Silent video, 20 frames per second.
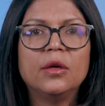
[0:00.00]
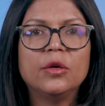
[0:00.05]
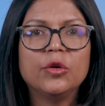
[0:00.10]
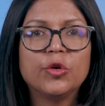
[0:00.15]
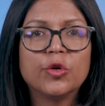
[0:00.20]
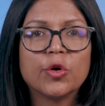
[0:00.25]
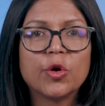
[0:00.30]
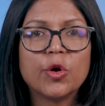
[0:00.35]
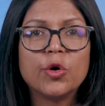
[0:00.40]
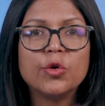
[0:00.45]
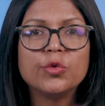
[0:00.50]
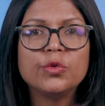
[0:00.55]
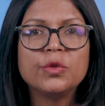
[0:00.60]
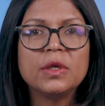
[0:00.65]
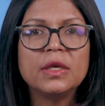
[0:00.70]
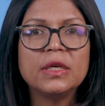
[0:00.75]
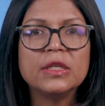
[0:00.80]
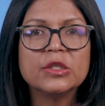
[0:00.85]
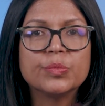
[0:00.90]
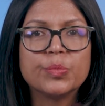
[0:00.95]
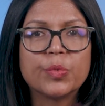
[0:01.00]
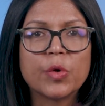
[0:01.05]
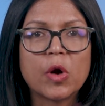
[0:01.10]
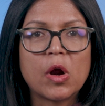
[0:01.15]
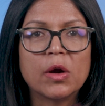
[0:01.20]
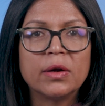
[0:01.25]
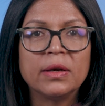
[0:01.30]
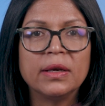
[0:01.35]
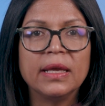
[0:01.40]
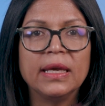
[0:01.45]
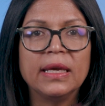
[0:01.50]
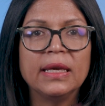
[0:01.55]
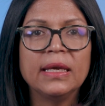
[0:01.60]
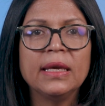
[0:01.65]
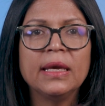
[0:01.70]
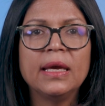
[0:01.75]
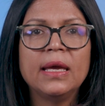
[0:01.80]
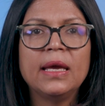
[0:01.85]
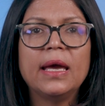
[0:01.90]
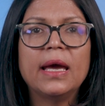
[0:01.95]
Growth is
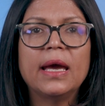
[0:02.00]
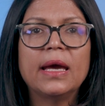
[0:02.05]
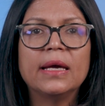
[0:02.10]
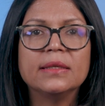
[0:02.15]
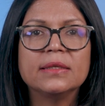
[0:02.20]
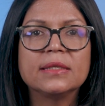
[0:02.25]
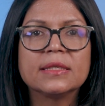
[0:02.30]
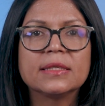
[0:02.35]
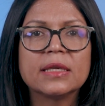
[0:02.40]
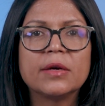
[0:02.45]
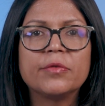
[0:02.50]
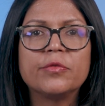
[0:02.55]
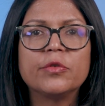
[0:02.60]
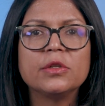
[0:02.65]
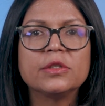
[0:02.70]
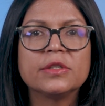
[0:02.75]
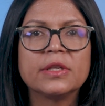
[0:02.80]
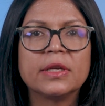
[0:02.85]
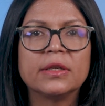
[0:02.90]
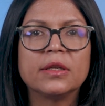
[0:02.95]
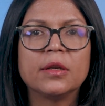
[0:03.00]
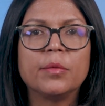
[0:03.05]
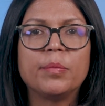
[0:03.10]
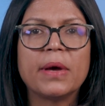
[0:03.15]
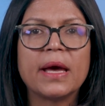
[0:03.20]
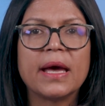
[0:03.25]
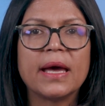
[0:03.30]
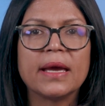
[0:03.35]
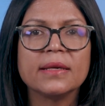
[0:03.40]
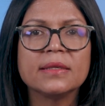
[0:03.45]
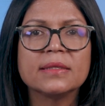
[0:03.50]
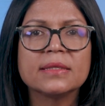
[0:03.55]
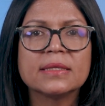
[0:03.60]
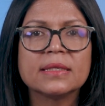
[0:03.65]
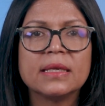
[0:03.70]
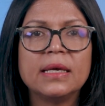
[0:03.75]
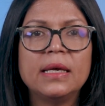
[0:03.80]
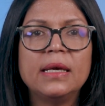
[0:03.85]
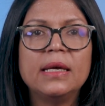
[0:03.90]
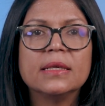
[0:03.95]
broadening, and several central
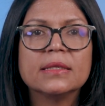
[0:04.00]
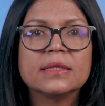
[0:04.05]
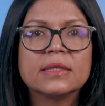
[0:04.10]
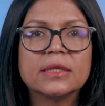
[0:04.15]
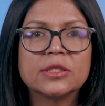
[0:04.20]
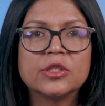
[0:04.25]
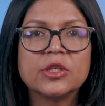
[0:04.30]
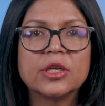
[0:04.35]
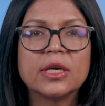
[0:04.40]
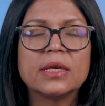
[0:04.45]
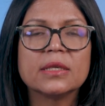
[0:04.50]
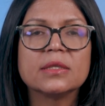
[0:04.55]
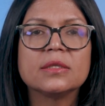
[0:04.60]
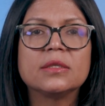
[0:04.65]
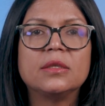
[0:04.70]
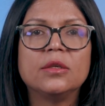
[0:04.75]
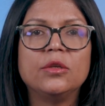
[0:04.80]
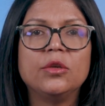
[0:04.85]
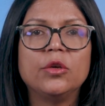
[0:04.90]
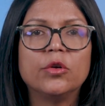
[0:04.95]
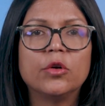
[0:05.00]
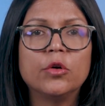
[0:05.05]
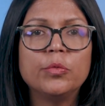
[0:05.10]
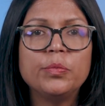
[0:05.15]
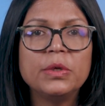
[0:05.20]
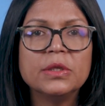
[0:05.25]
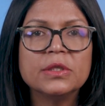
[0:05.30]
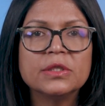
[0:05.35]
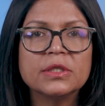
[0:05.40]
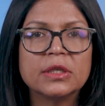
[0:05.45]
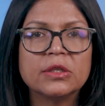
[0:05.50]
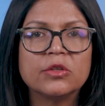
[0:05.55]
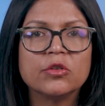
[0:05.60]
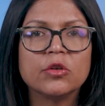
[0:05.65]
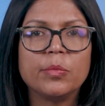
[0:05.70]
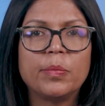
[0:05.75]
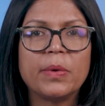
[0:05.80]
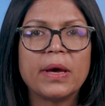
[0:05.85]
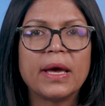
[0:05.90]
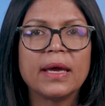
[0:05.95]
banks, such as the European
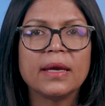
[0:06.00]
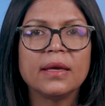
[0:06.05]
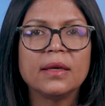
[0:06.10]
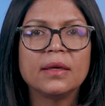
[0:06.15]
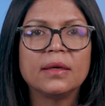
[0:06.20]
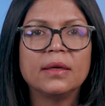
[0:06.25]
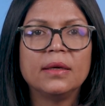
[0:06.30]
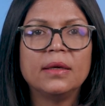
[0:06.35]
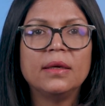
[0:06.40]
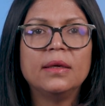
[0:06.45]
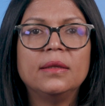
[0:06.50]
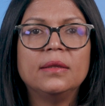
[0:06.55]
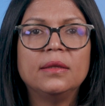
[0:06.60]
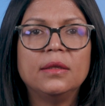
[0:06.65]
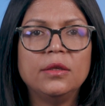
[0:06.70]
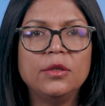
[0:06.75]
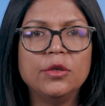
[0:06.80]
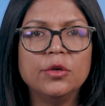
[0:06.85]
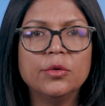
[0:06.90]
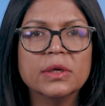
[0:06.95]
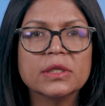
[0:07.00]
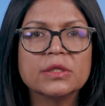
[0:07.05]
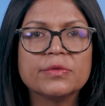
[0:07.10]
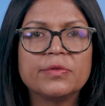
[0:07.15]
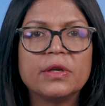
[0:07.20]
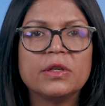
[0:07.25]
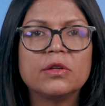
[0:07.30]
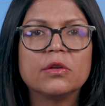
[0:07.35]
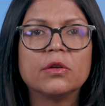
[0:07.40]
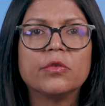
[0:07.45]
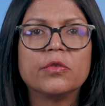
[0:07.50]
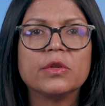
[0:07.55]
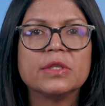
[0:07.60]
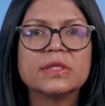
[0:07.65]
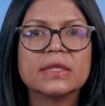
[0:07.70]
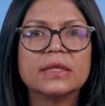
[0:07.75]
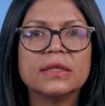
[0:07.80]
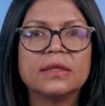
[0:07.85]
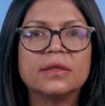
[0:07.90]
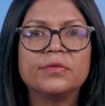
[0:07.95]
Central Bank, the US Federal
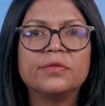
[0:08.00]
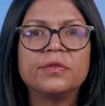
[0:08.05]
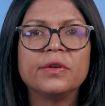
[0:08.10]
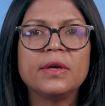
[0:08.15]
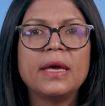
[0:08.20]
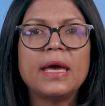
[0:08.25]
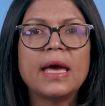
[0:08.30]
Reserve,